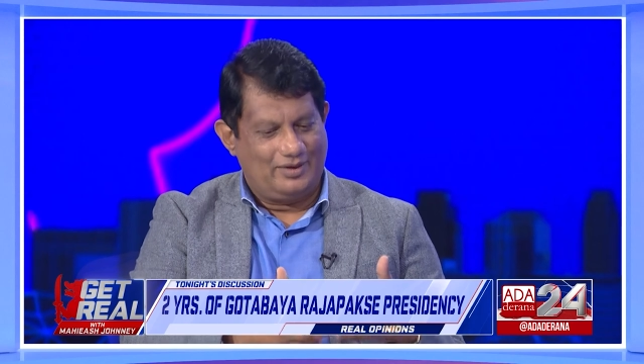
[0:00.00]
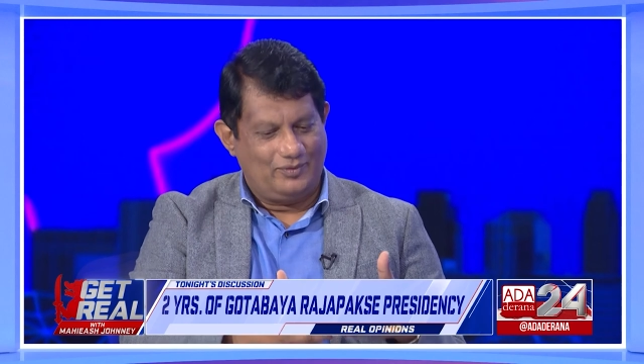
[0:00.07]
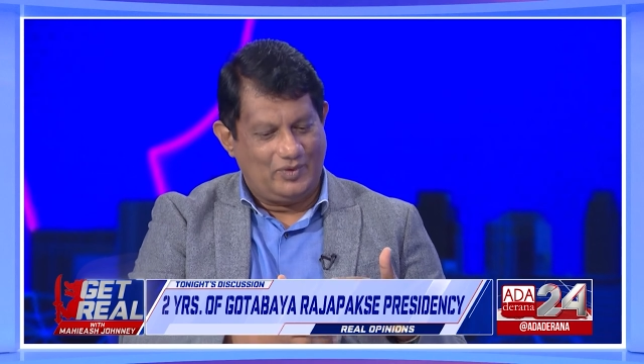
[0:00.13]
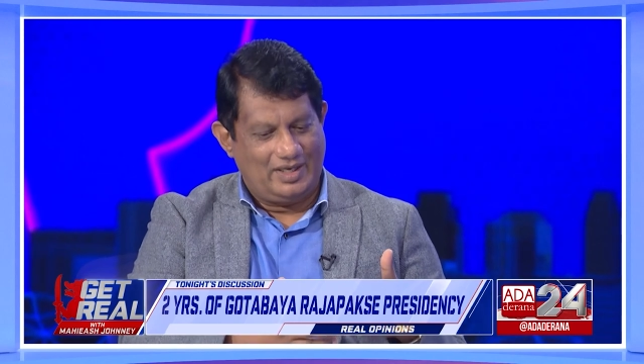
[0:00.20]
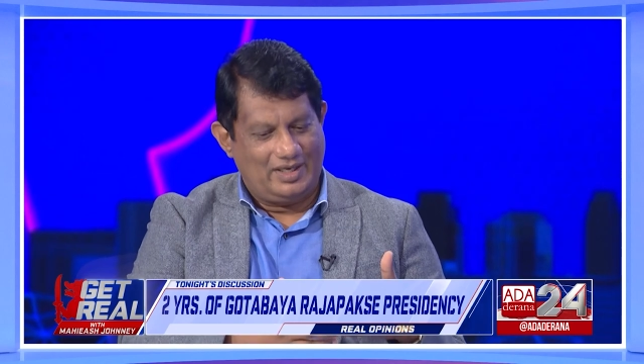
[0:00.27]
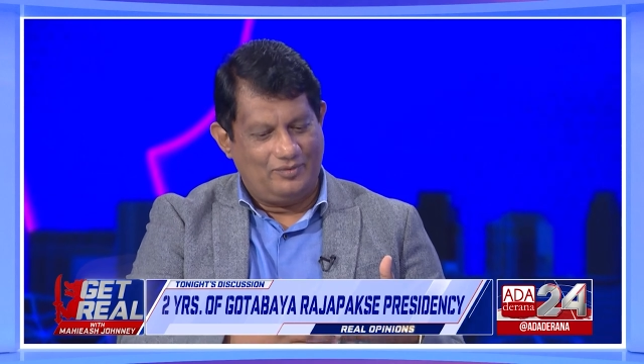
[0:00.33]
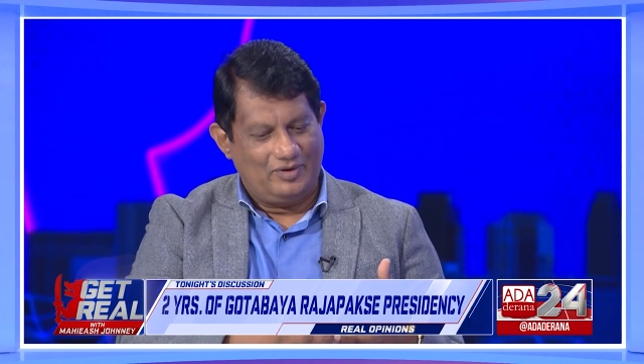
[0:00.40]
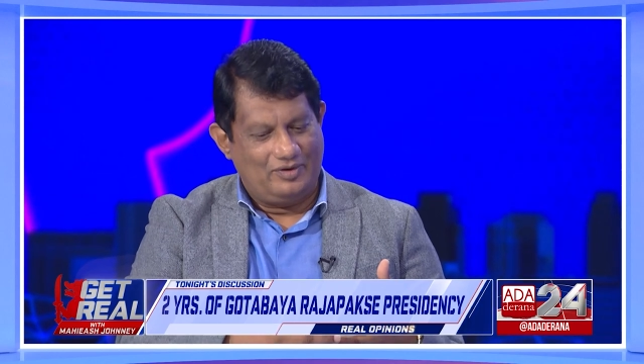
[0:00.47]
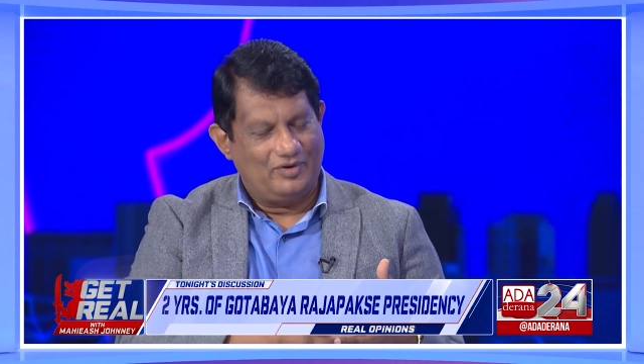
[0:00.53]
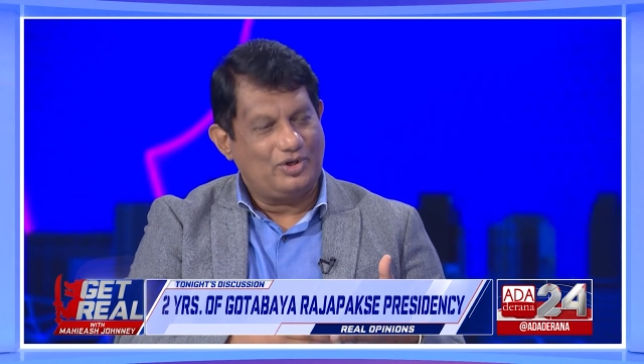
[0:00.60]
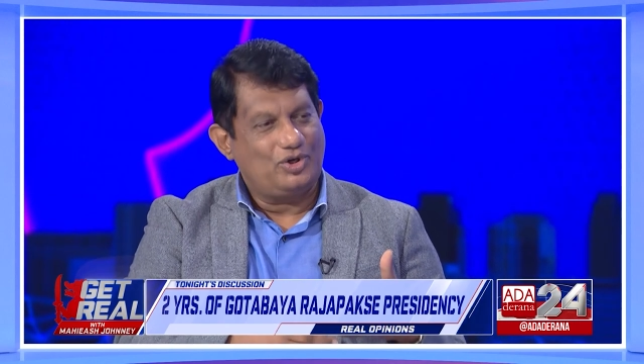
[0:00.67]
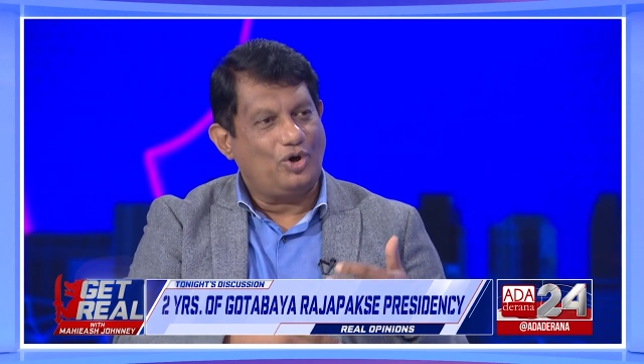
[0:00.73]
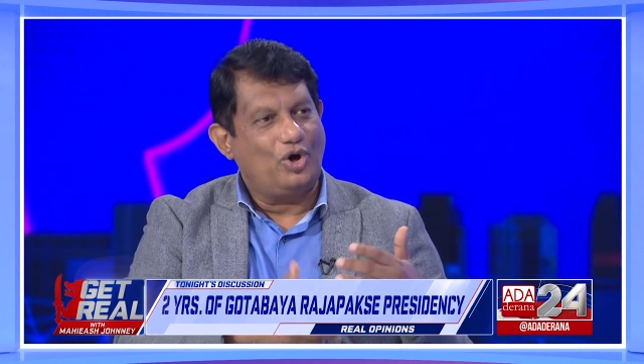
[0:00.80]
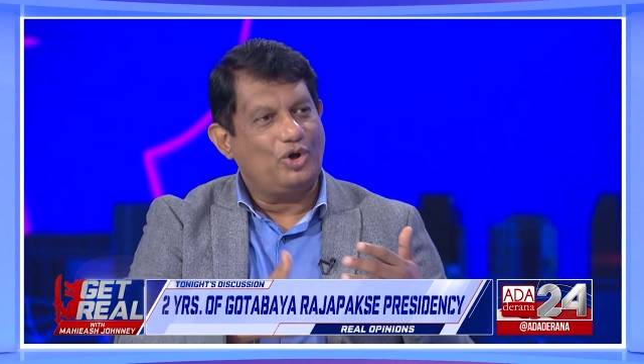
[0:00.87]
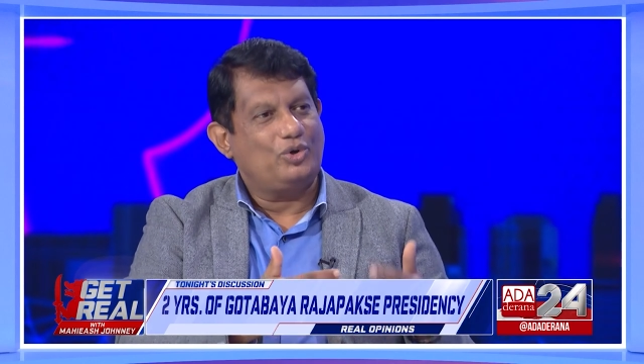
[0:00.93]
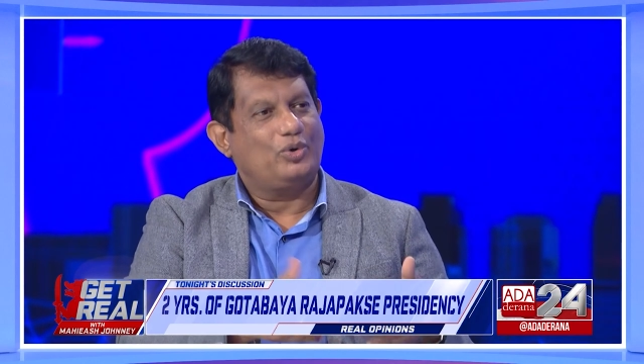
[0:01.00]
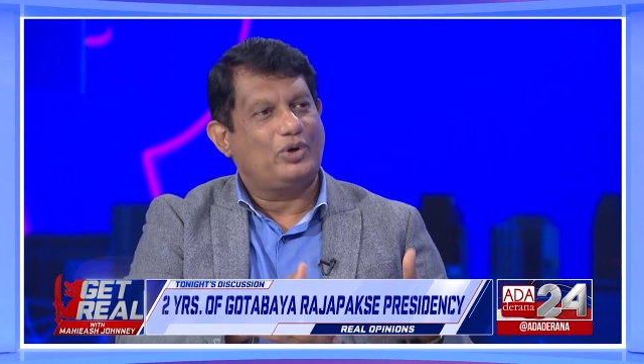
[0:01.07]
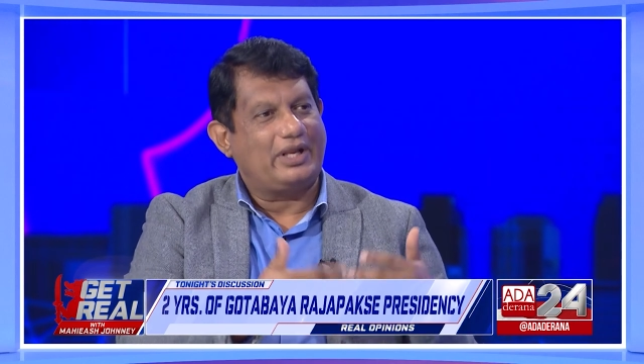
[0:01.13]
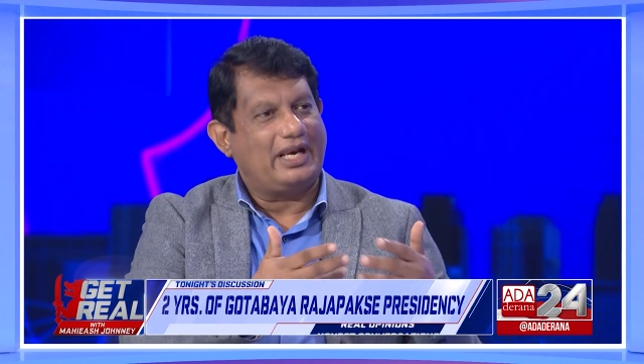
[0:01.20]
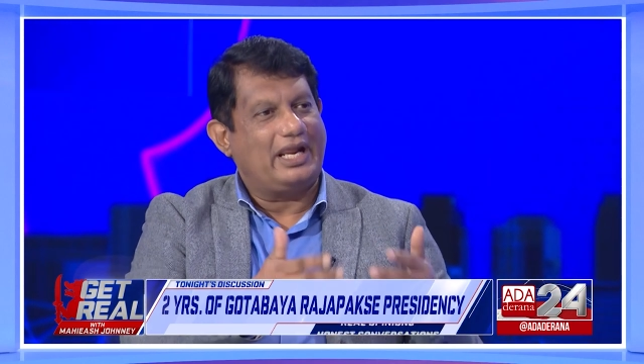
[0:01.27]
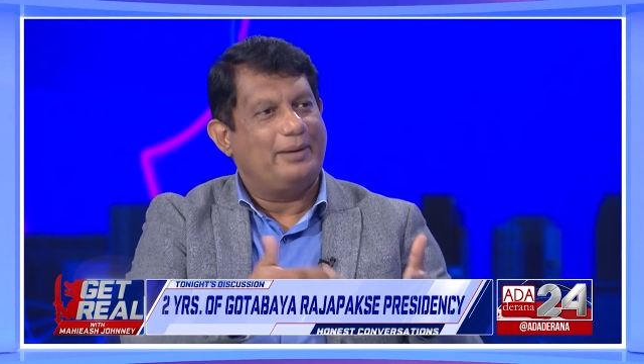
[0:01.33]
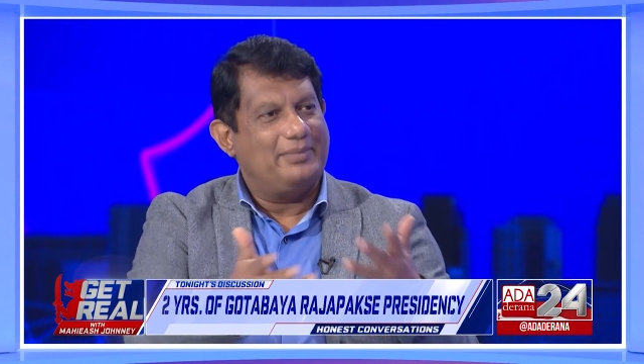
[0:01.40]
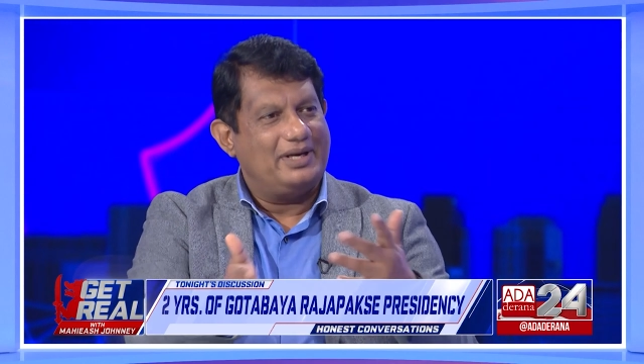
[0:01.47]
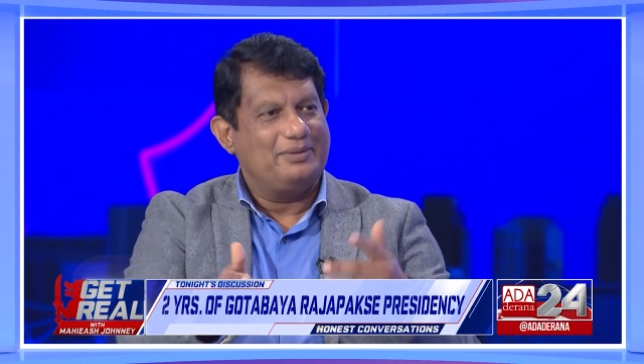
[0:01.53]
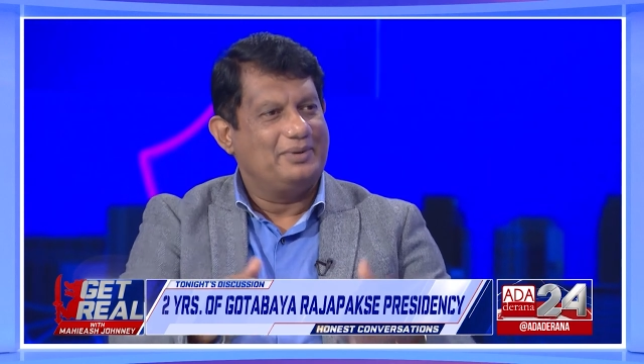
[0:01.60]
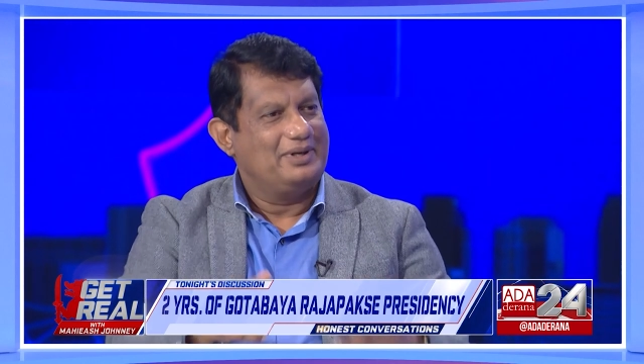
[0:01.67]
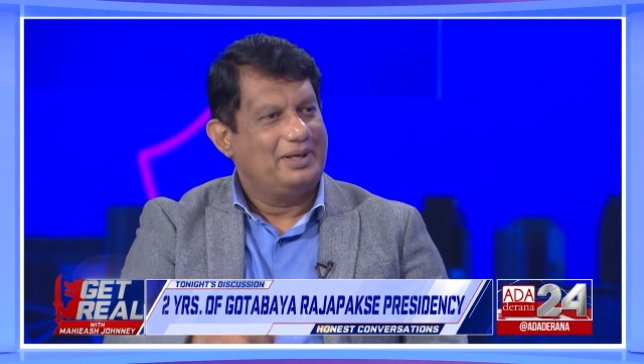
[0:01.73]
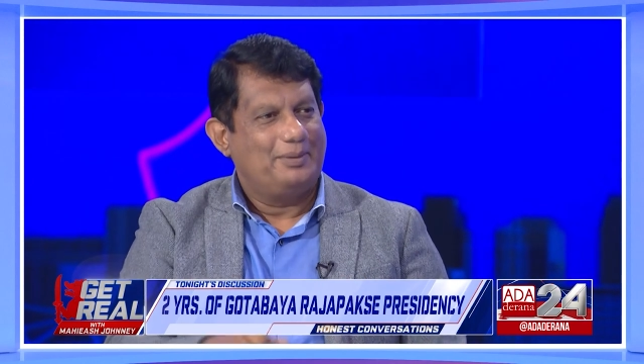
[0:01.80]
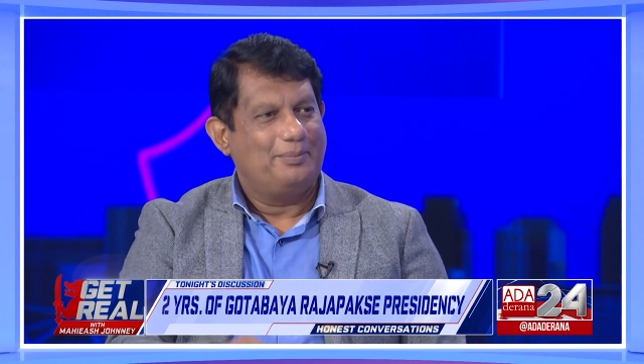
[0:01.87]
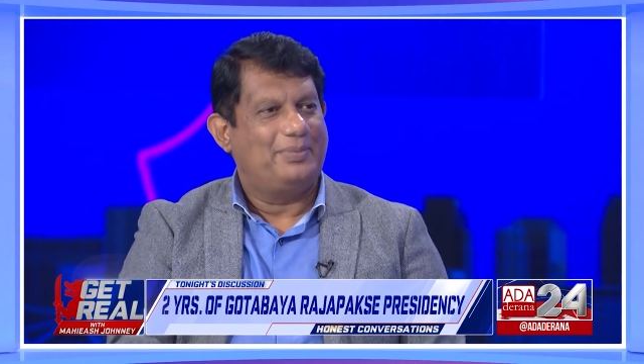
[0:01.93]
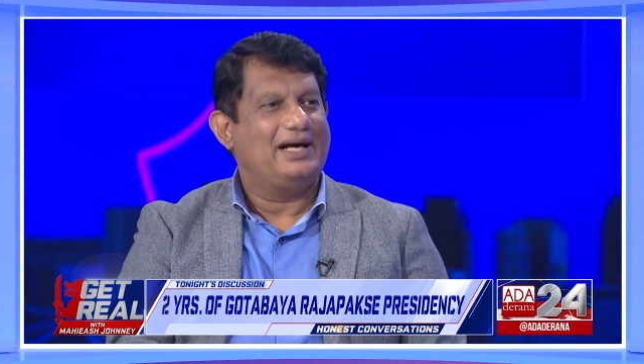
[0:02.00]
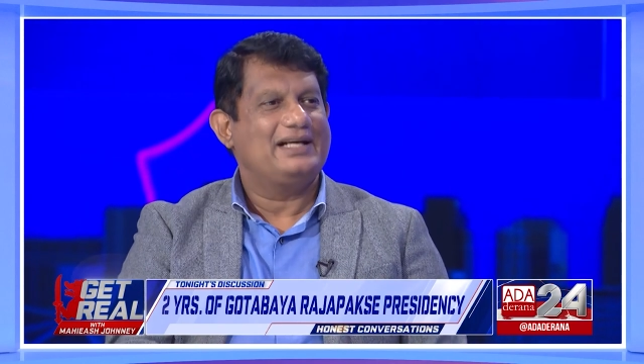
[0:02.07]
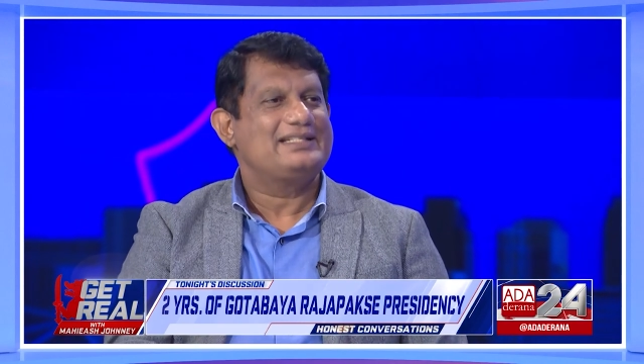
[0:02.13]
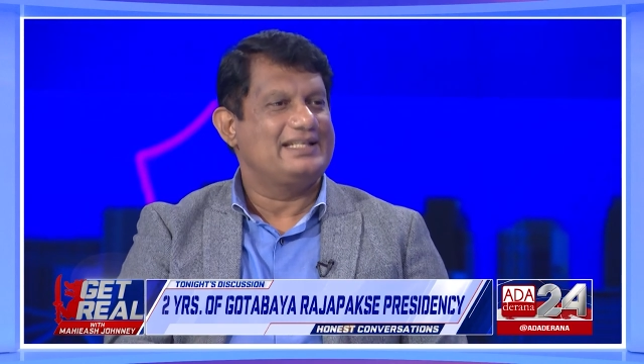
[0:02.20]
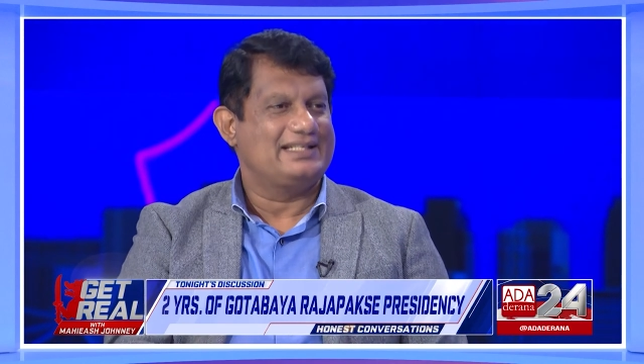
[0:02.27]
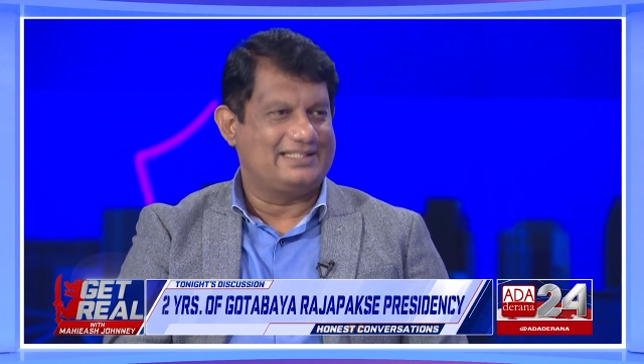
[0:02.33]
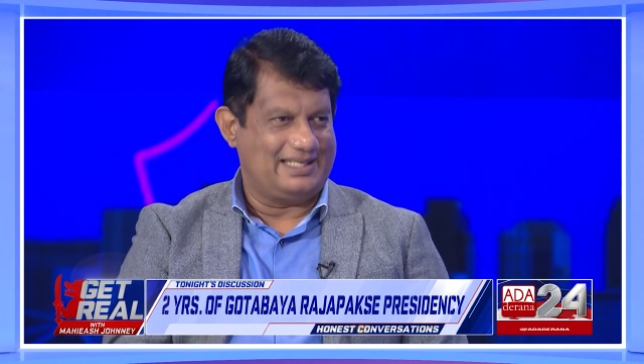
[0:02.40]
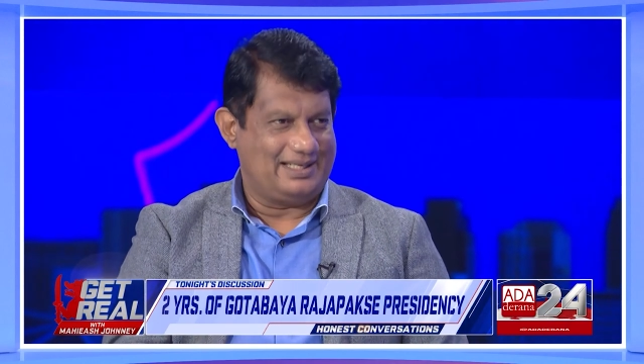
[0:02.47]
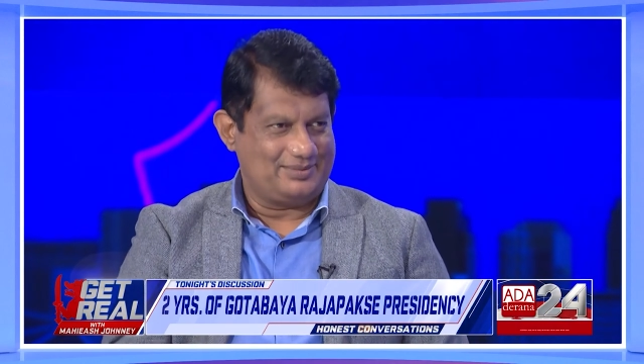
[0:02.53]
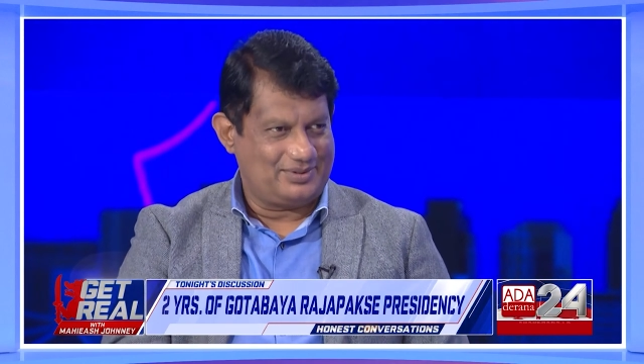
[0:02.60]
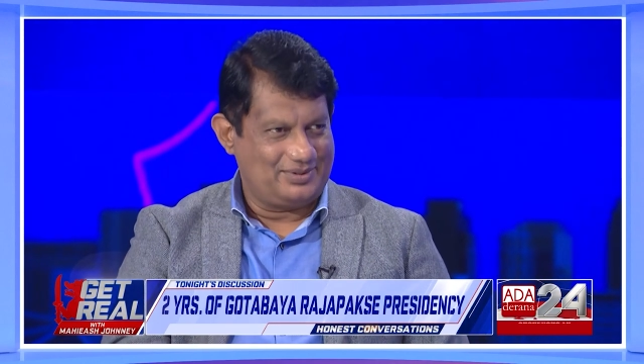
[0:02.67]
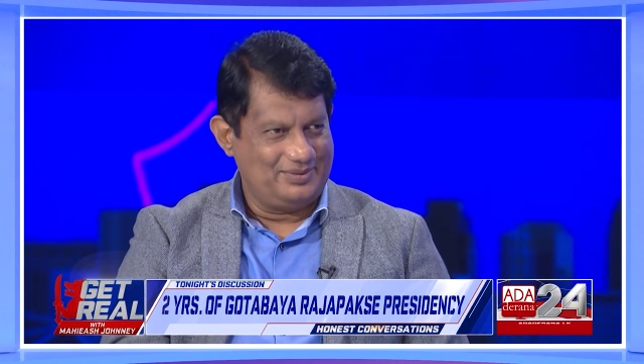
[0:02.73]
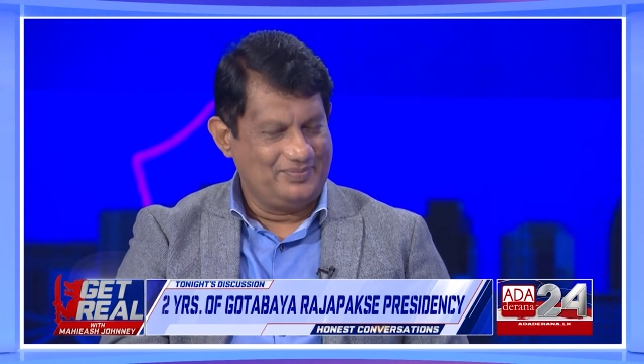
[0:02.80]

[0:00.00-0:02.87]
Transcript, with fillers: we, we were taught to cram and pass exams.